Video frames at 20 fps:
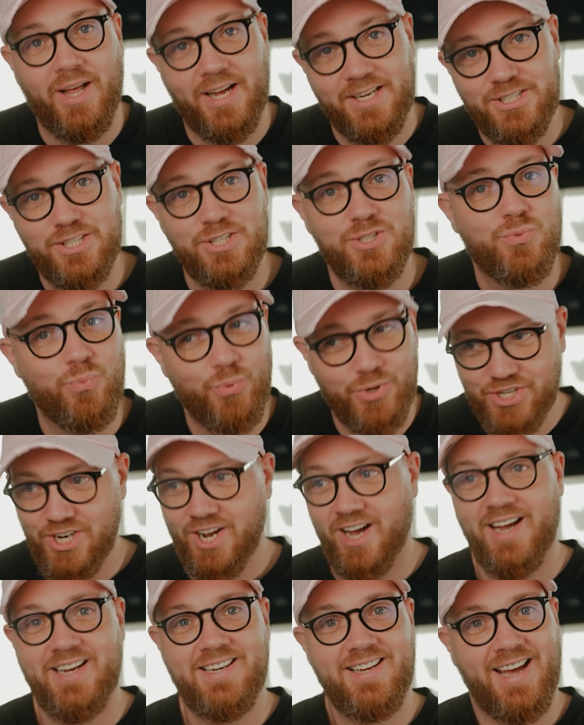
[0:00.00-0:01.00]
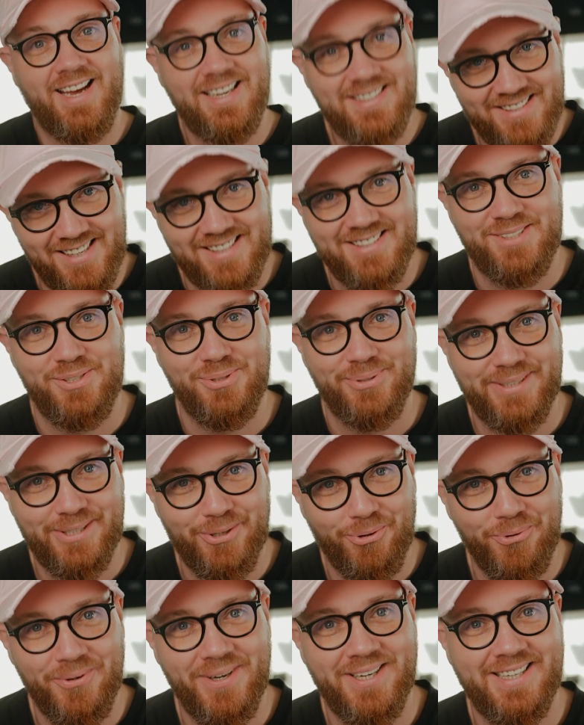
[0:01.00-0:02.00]
I just wish I had access to it
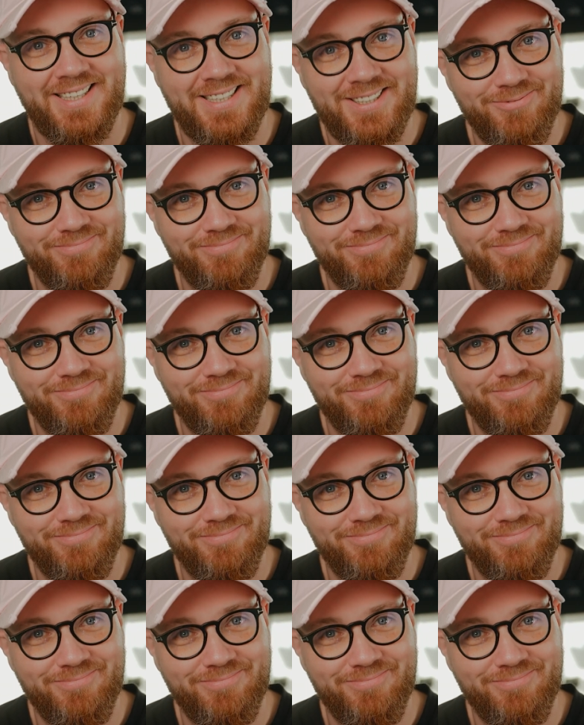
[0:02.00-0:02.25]
already.